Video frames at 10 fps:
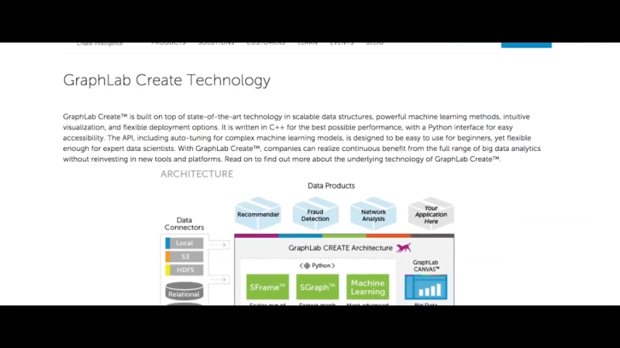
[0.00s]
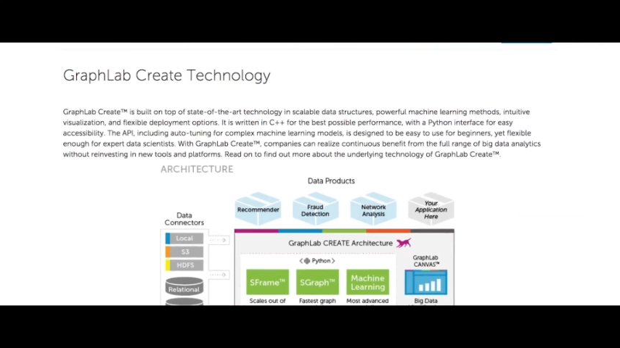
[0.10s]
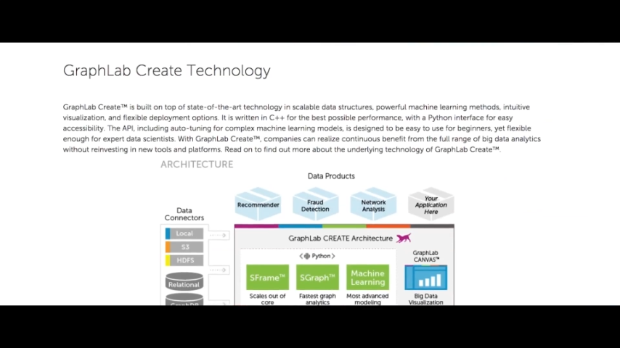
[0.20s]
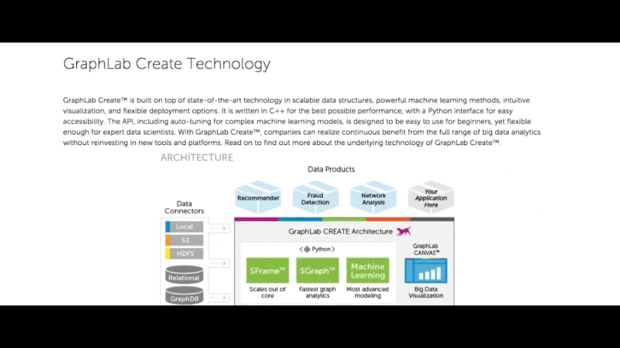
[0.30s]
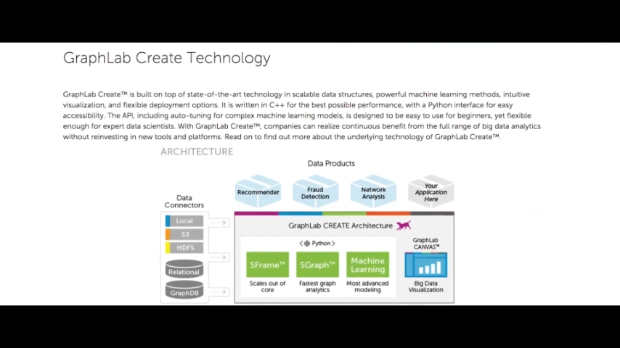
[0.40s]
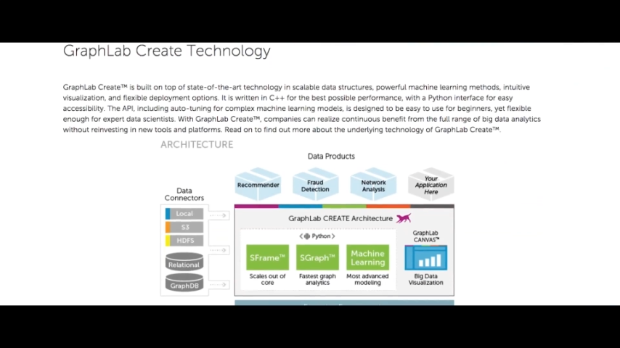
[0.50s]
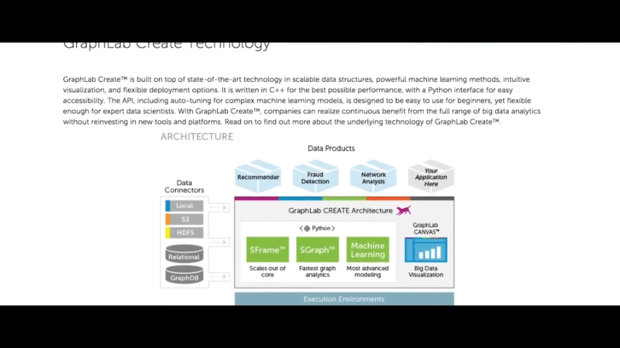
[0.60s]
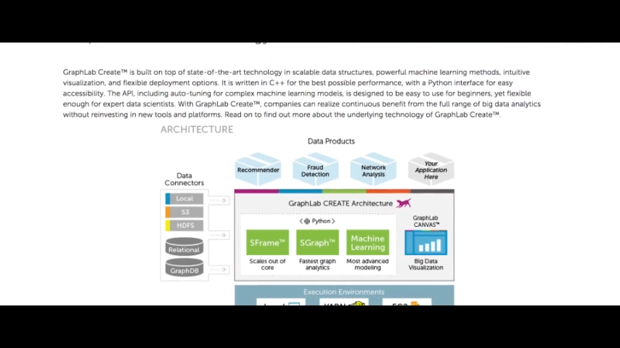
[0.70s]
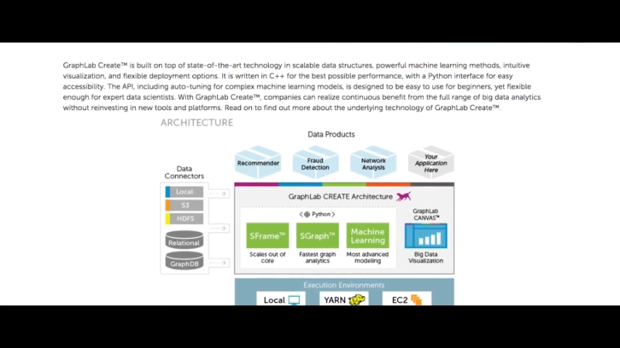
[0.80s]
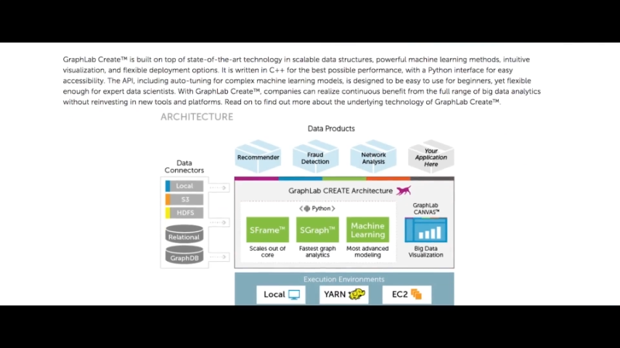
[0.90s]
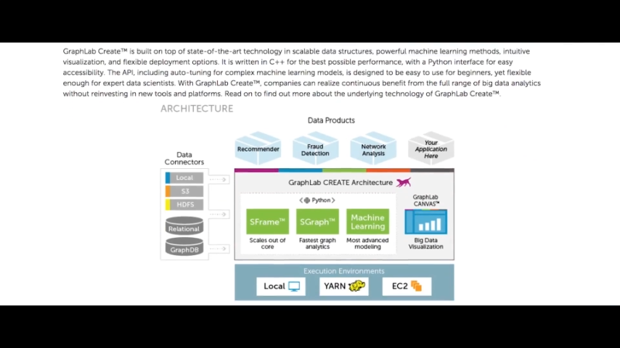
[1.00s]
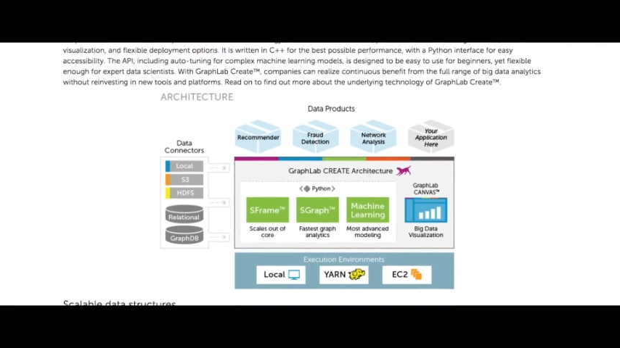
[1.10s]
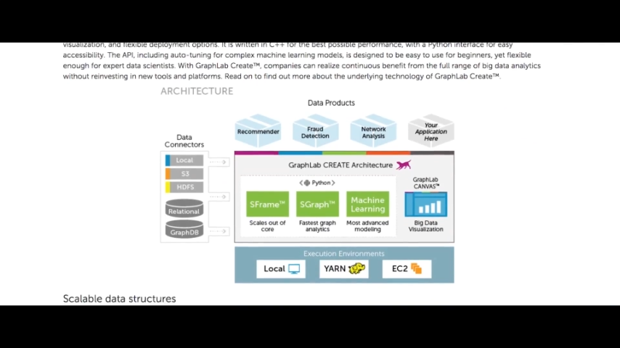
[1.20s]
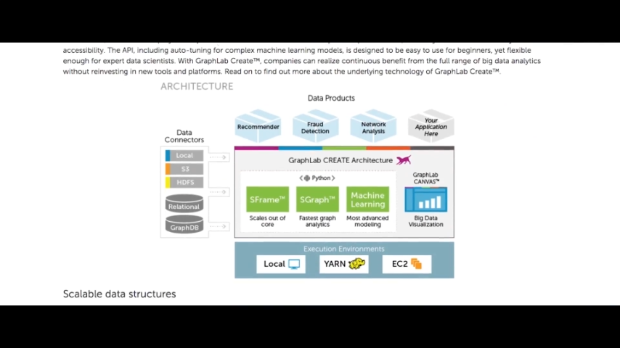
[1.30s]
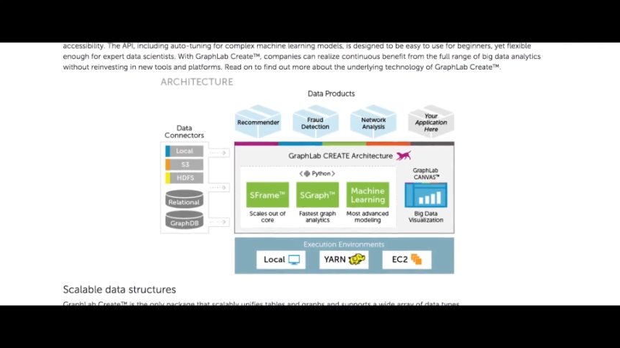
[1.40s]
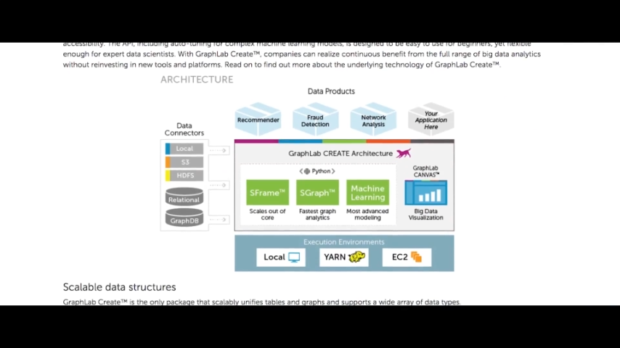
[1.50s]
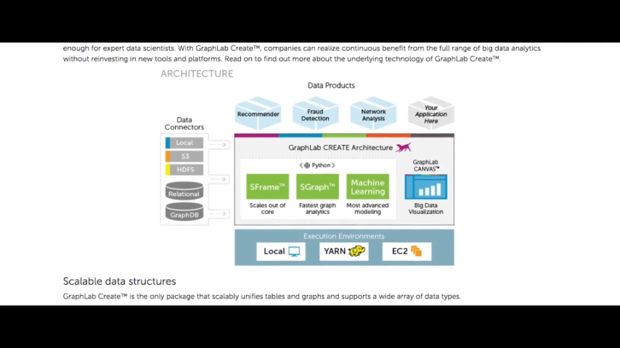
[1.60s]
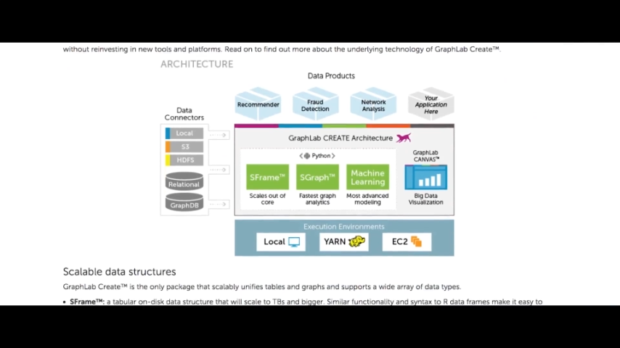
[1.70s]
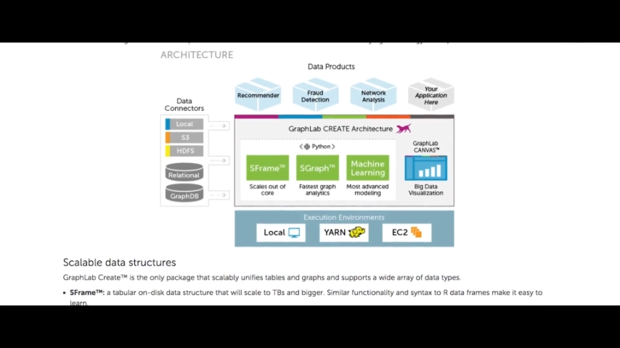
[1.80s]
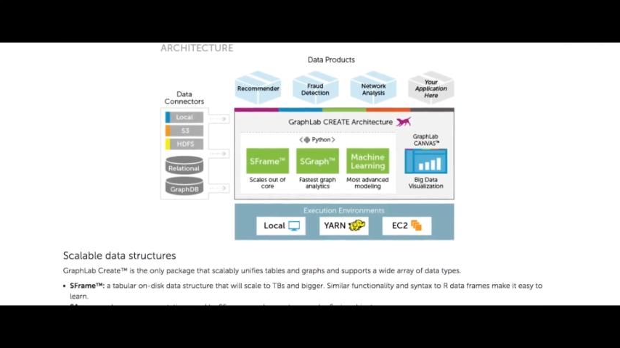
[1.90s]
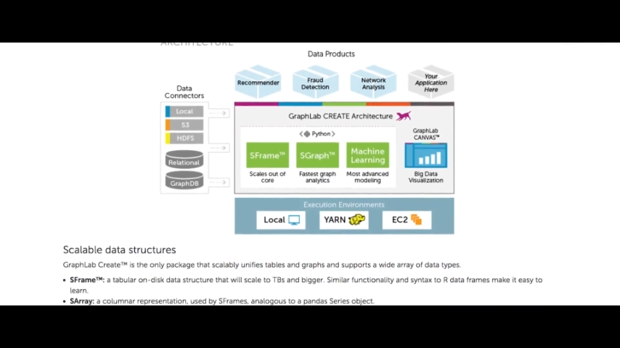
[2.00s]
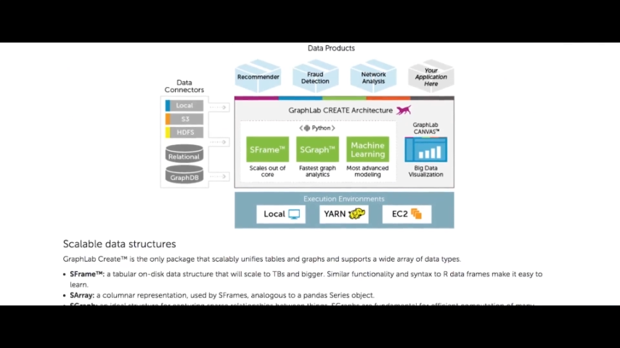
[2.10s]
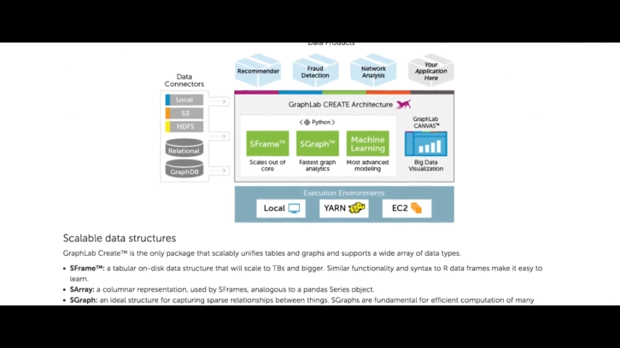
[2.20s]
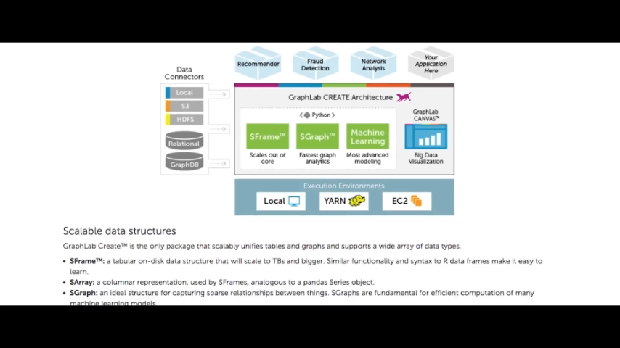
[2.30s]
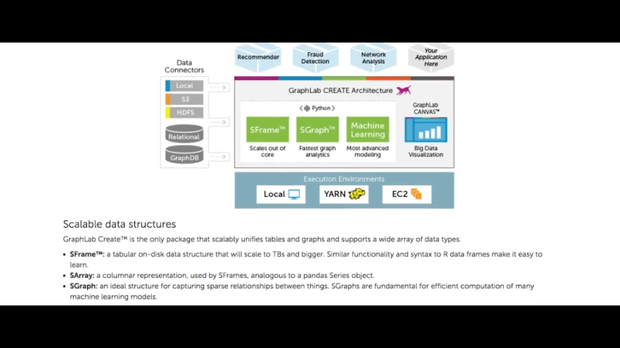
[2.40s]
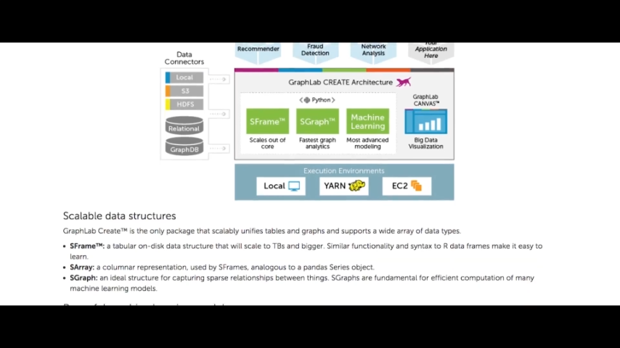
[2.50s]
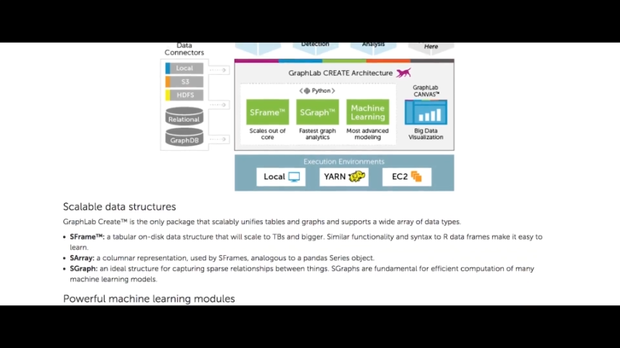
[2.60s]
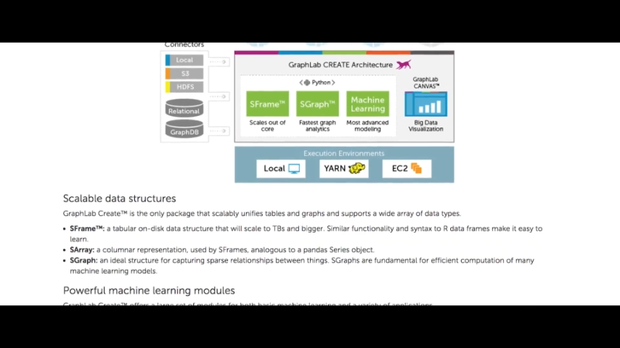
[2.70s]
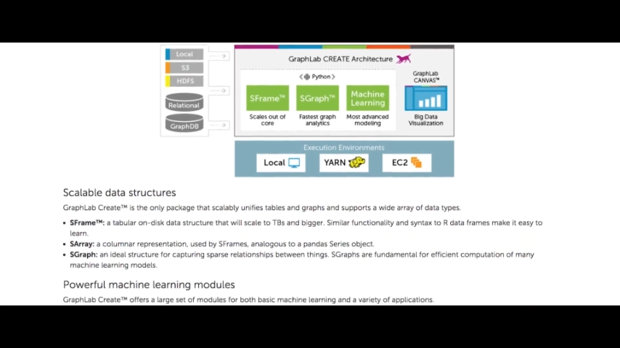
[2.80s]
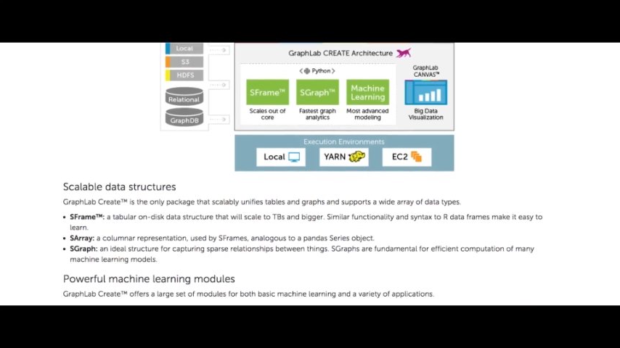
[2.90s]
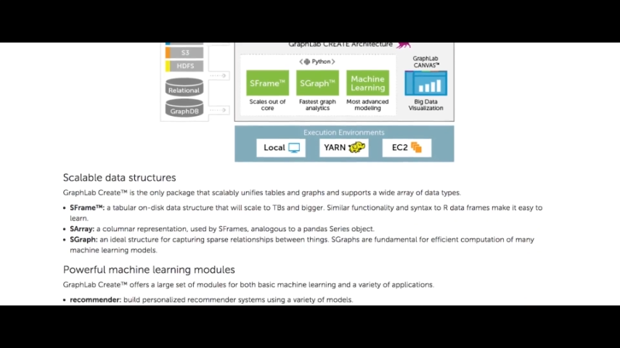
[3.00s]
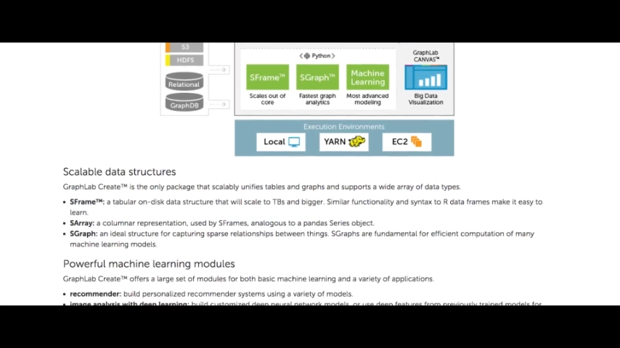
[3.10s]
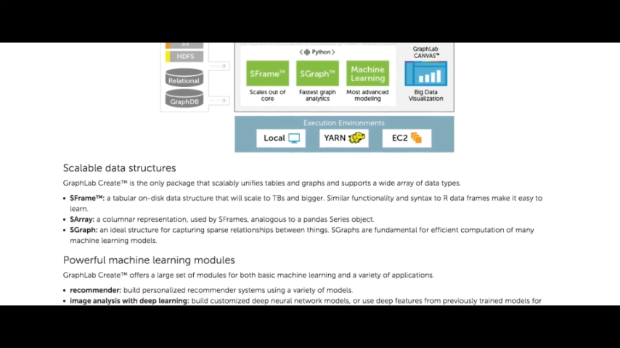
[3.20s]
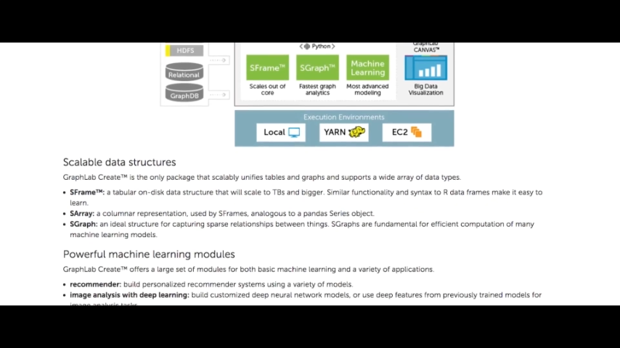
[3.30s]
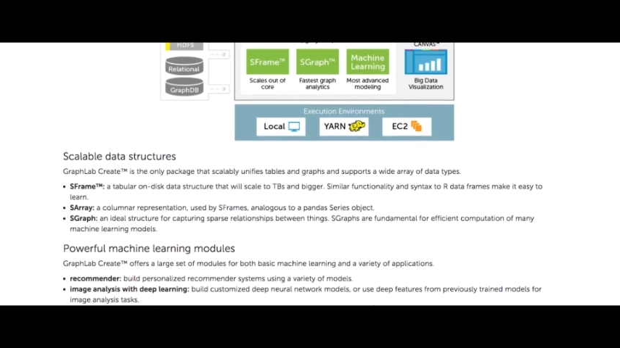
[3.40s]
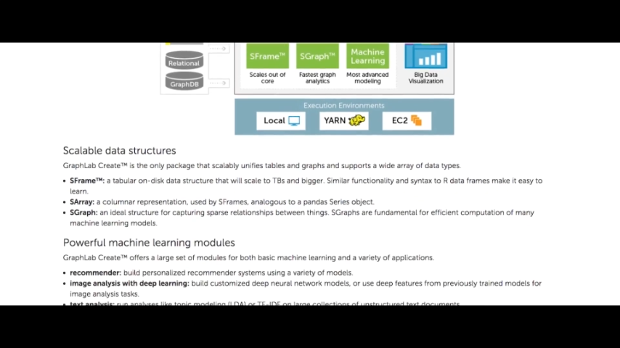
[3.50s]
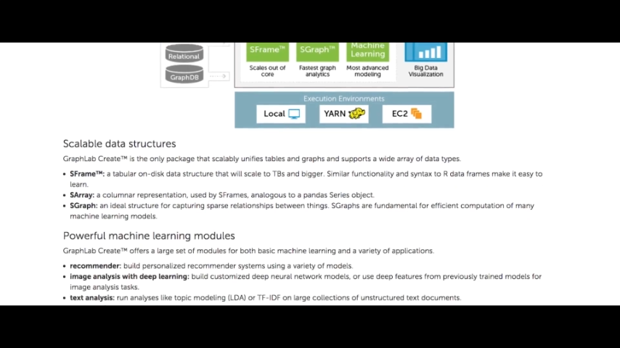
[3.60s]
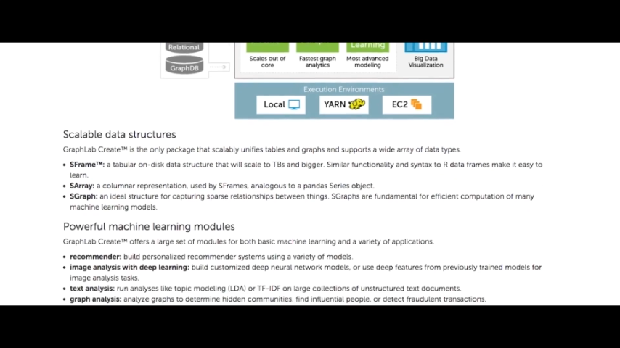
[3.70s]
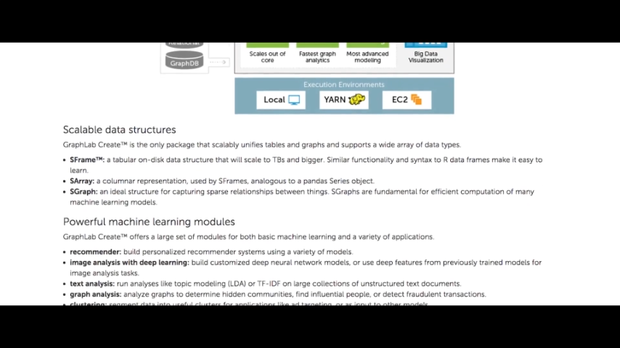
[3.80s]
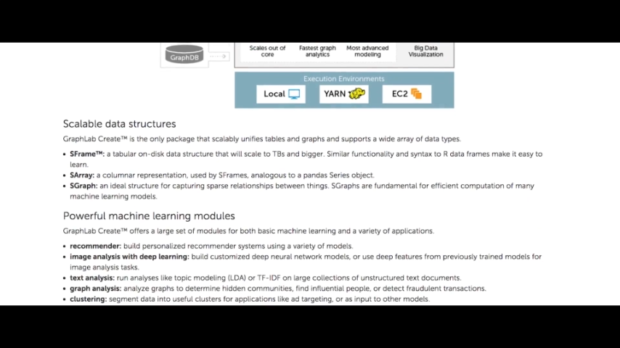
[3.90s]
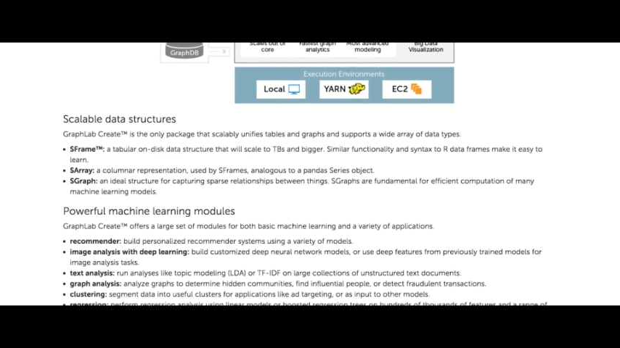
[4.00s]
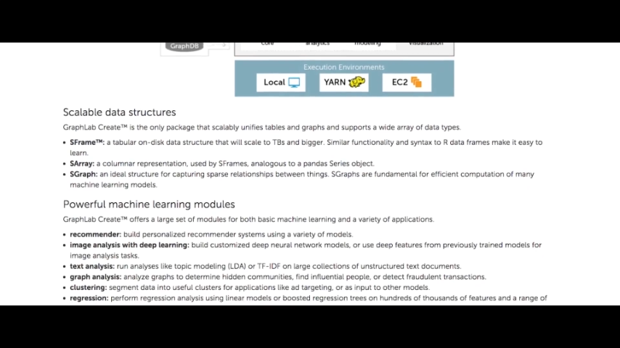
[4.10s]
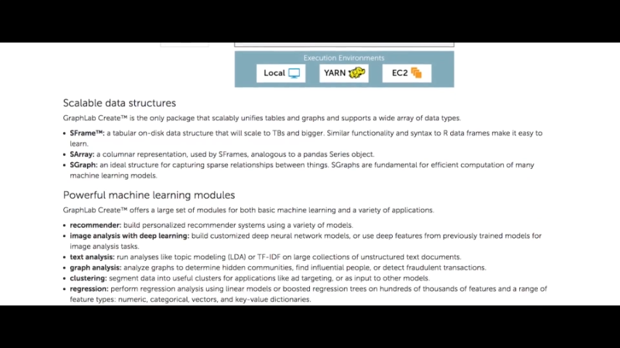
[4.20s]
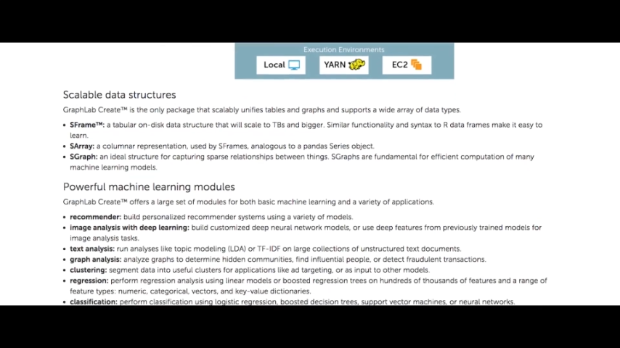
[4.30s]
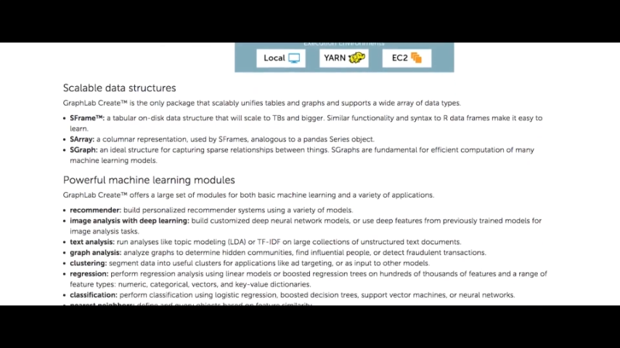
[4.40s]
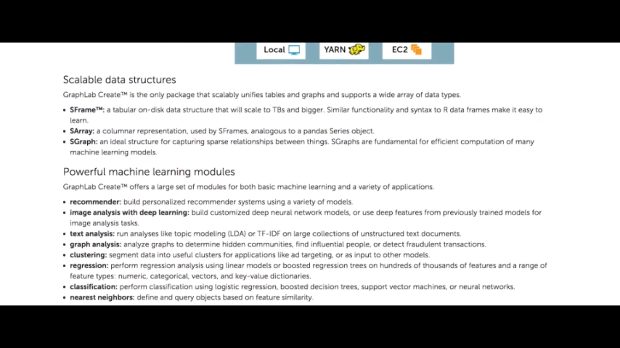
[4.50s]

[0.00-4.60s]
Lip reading: [unreadable: no face in view]